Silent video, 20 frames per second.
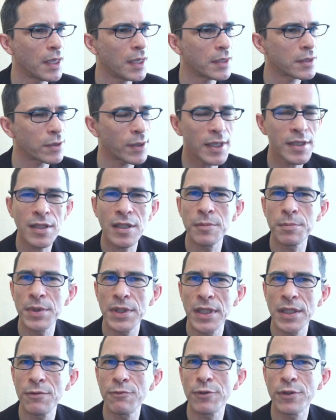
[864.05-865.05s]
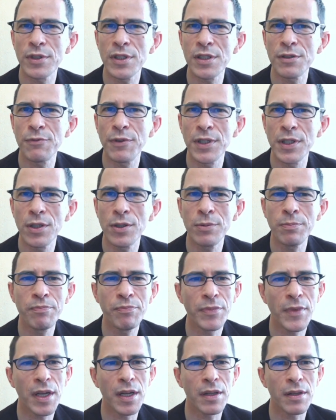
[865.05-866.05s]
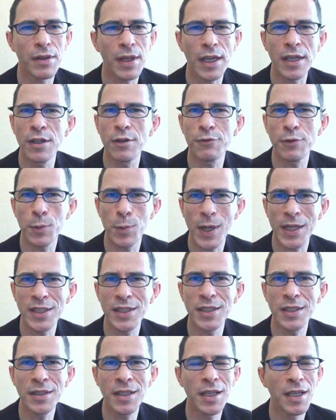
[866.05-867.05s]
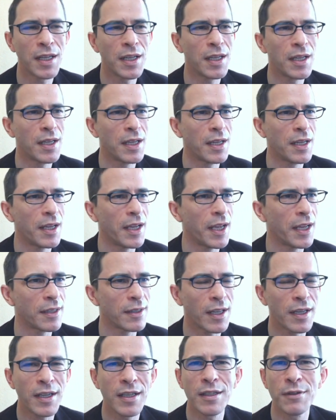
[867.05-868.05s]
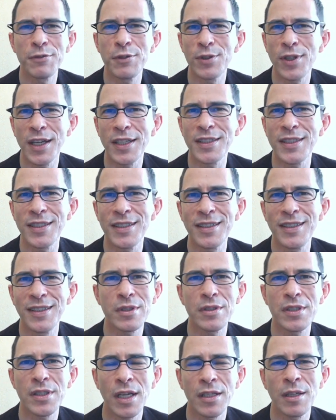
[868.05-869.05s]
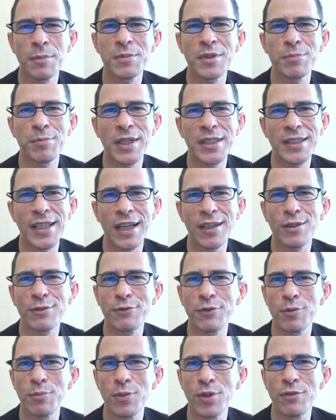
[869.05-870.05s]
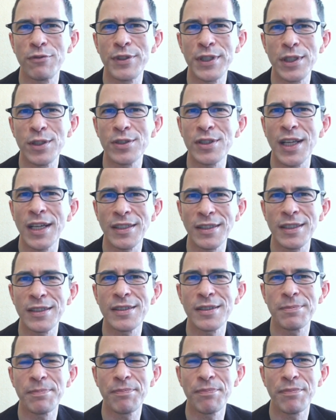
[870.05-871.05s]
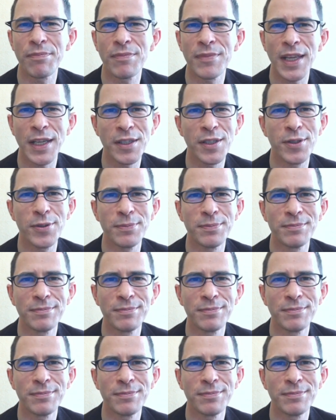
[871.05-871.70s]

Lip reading: So that's going to be it for this video. Thank you for watching, and like it if you liked it. Sign up to my channel for more videos like this. Thank you.